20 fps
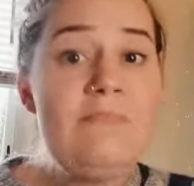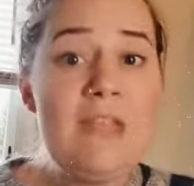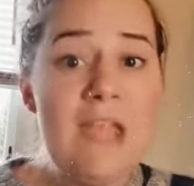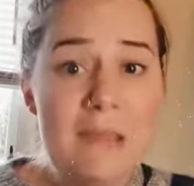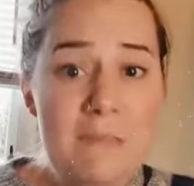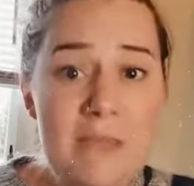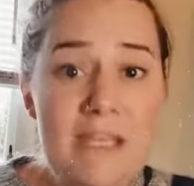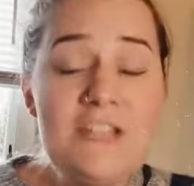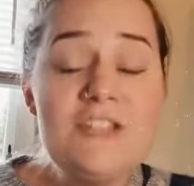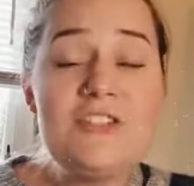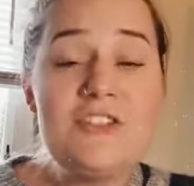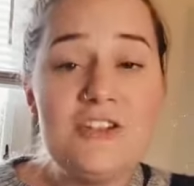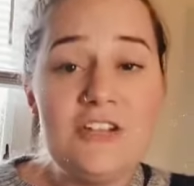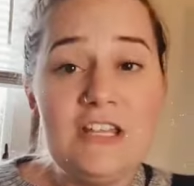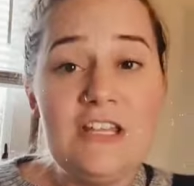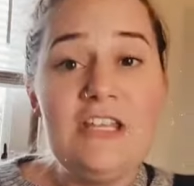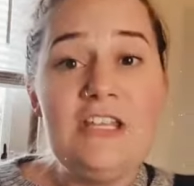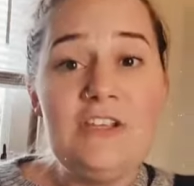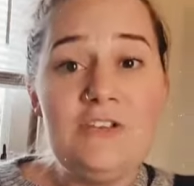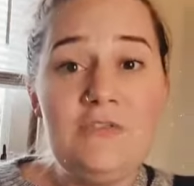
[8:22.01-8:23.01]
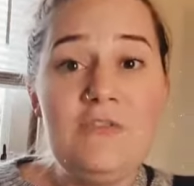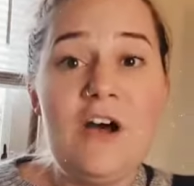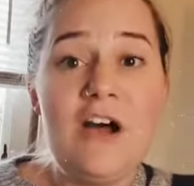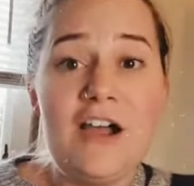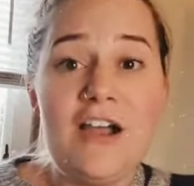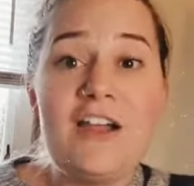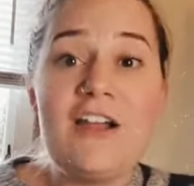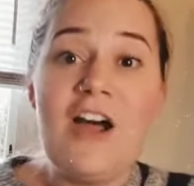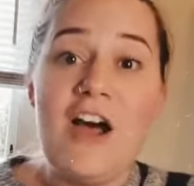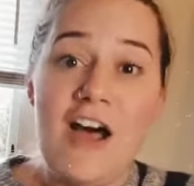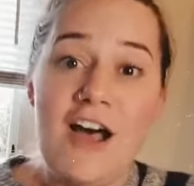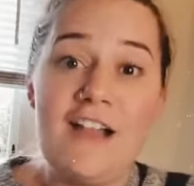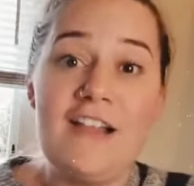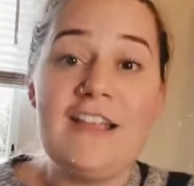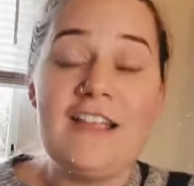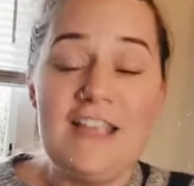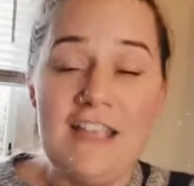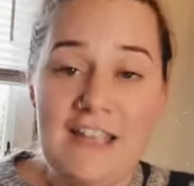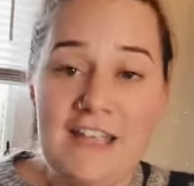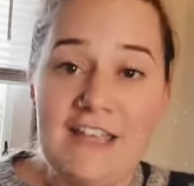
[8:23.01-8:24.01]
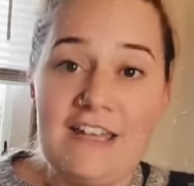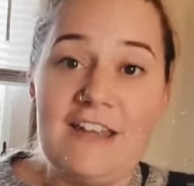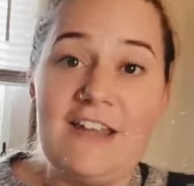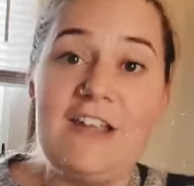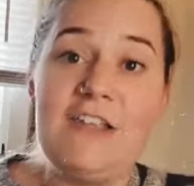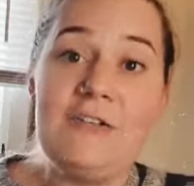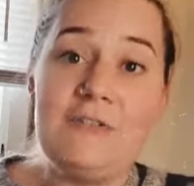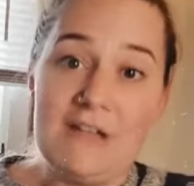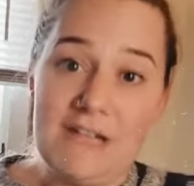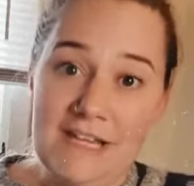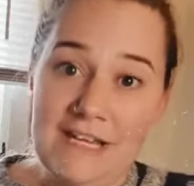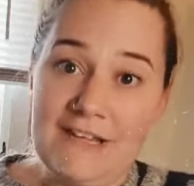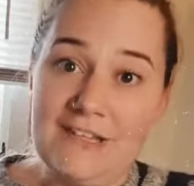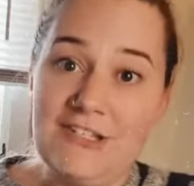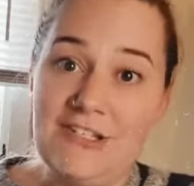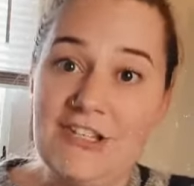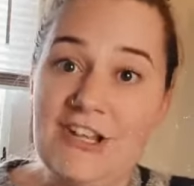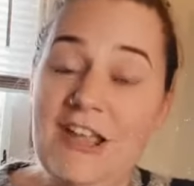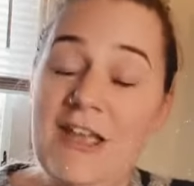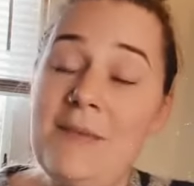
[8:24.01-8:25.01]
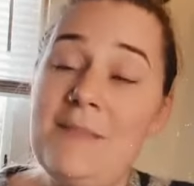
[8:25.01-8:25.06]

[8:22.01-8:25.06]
and make sure that you are calling in your niche.